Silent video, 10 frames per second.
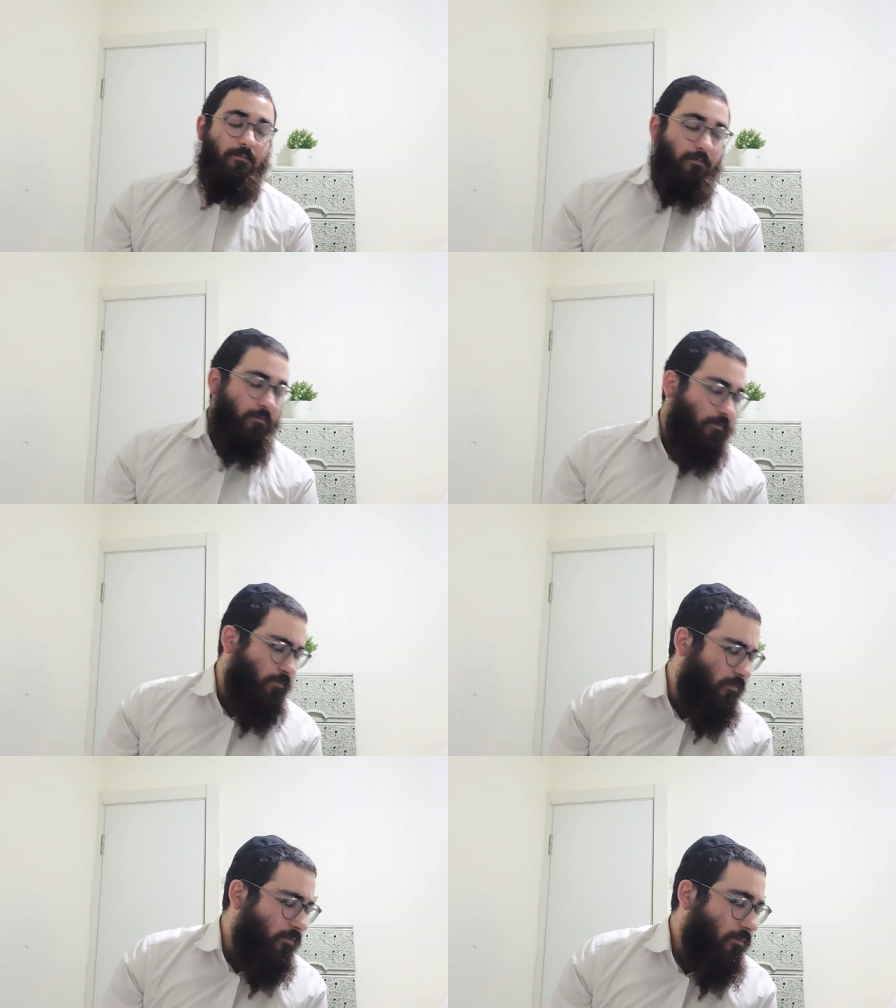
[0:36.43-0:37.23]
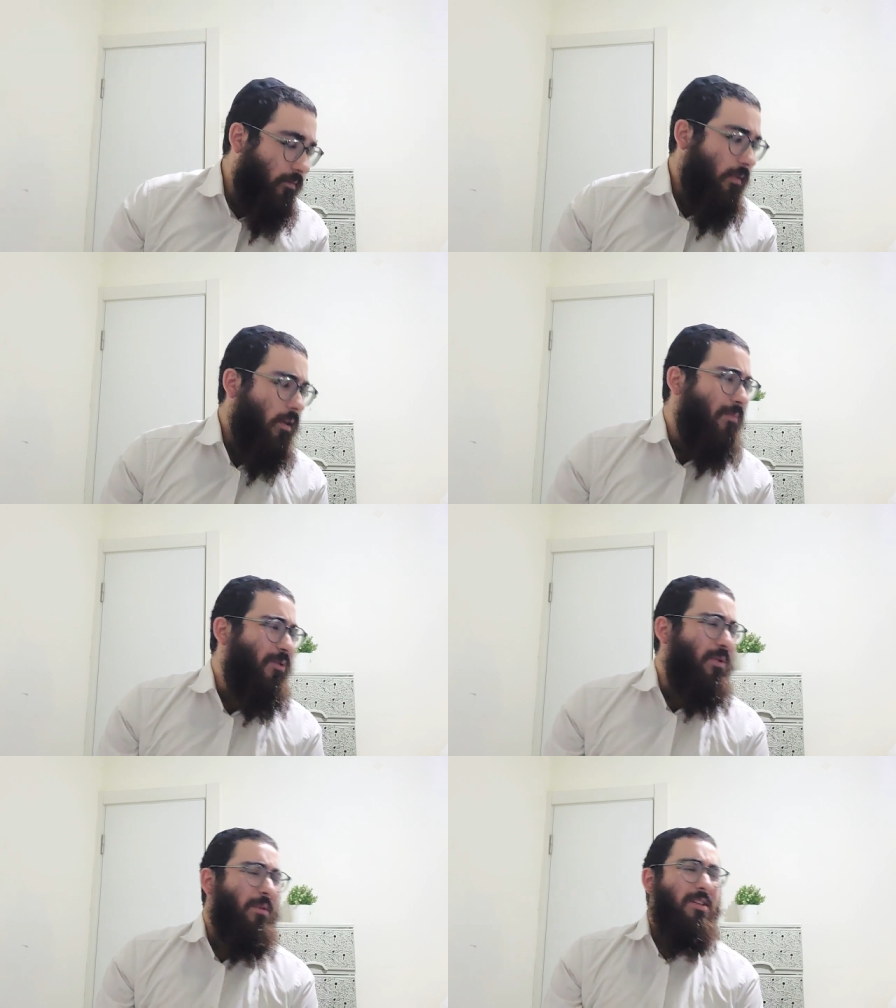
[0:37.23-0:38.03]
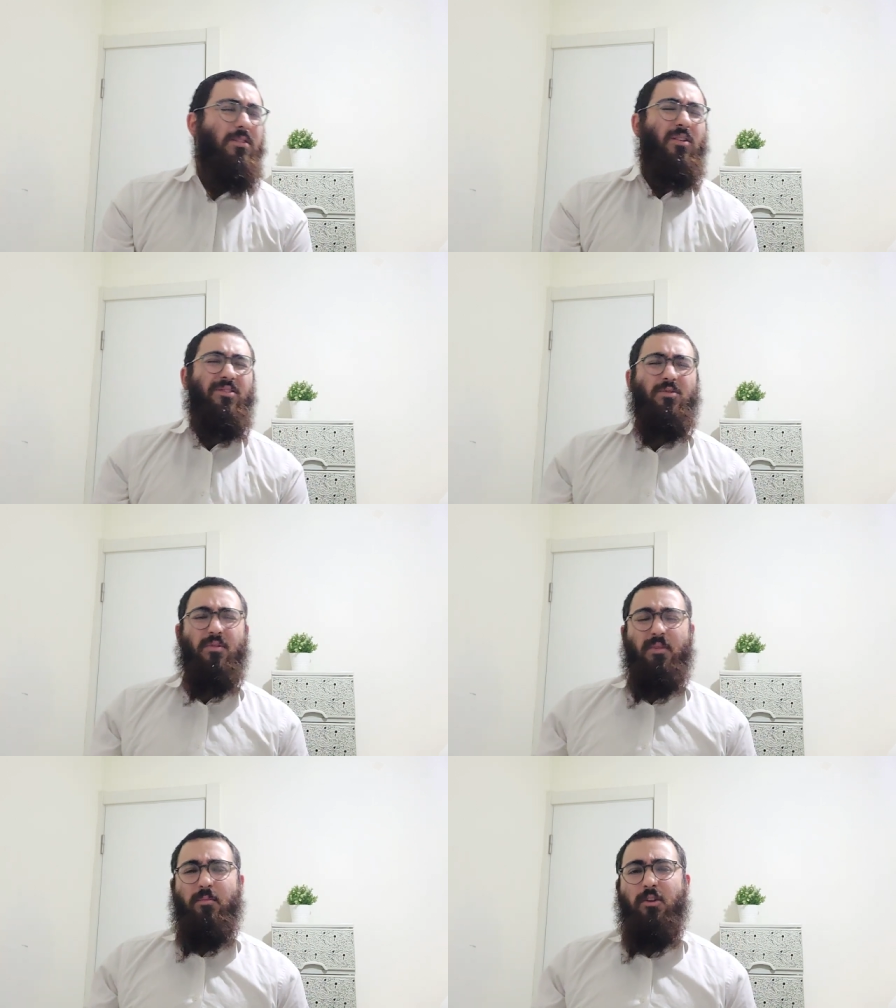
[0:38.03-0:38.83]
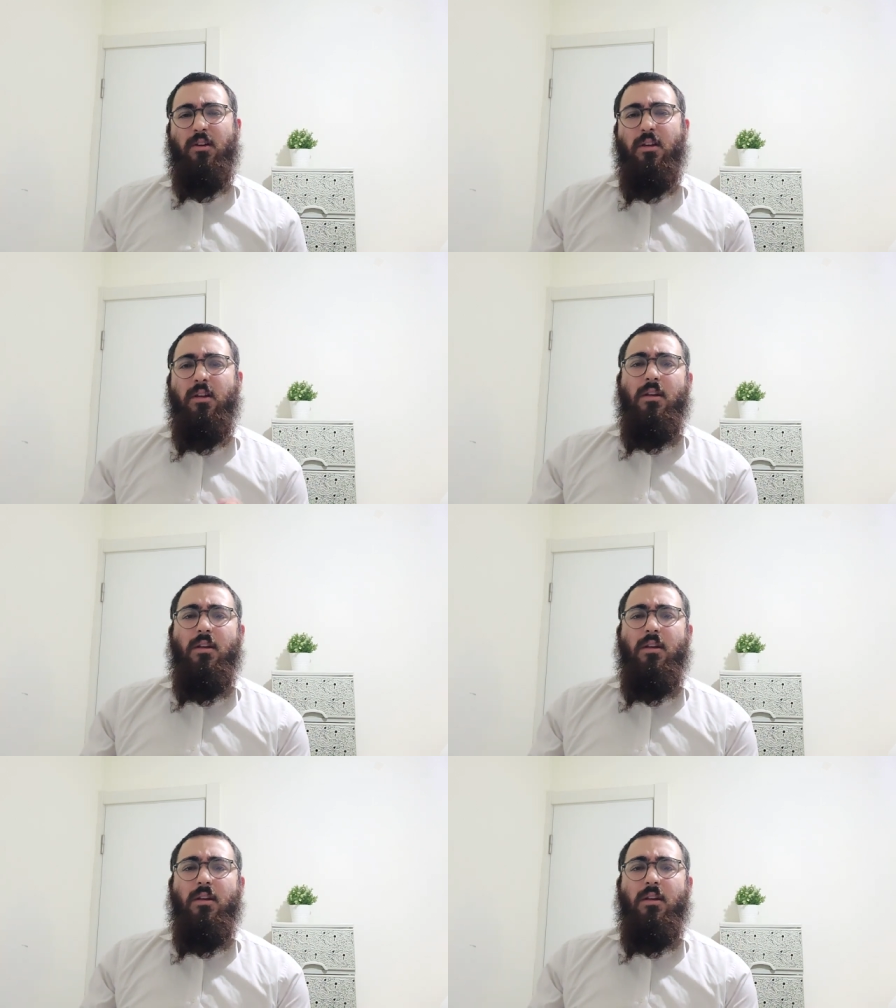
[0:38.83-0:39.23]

but we must also remember